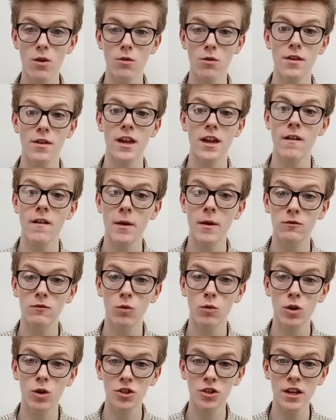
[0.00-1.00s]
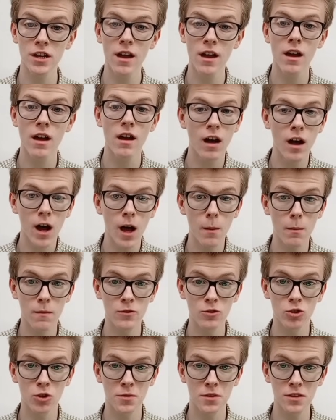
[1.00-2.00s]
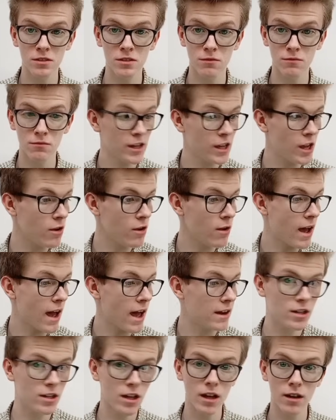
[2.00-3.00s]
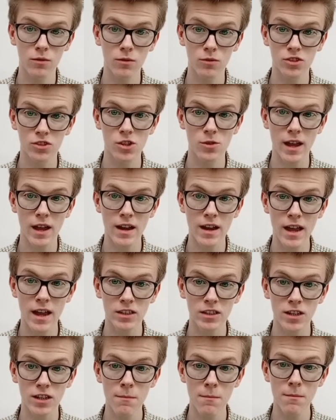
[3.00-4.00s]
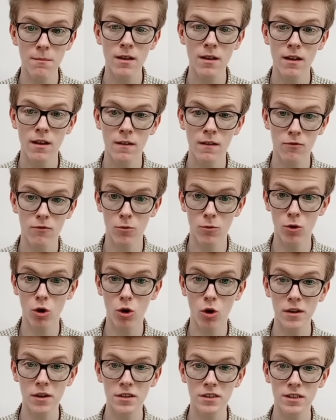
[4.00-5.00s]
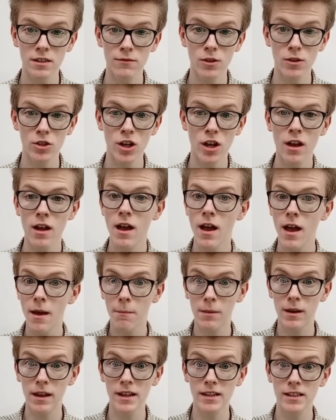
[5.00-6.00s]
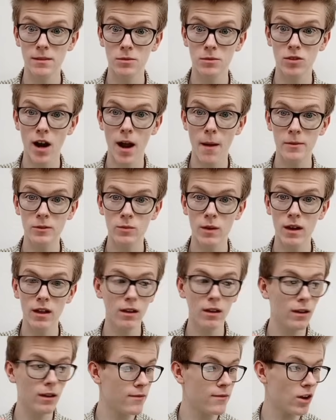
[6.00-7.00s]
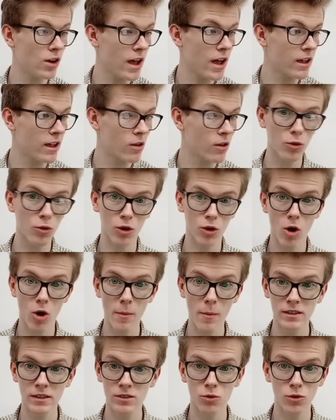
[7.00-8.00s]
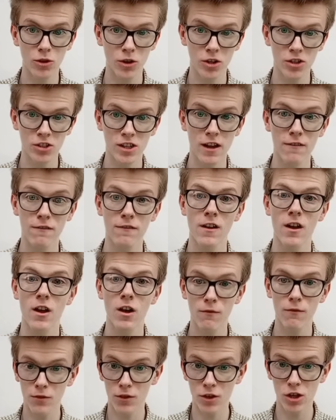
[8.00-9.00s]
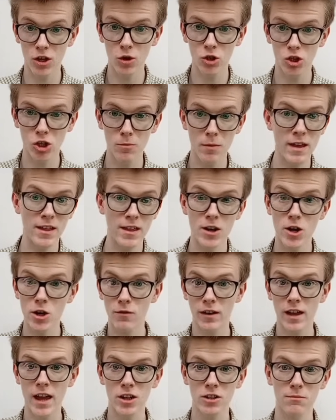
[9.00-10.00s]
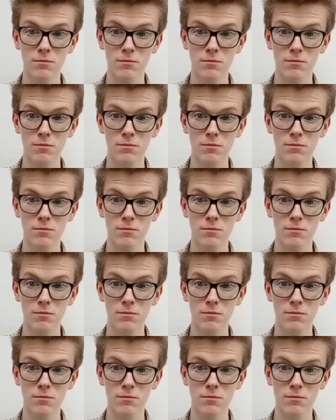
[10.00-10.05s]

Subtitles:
Thank you very much for watching. Hope you've enjoyed this video, and we'll see you again next time for more coins in the future. Please subscribe as well, leave a like, all the comments, all the good stuff for the YouTube, hit the notification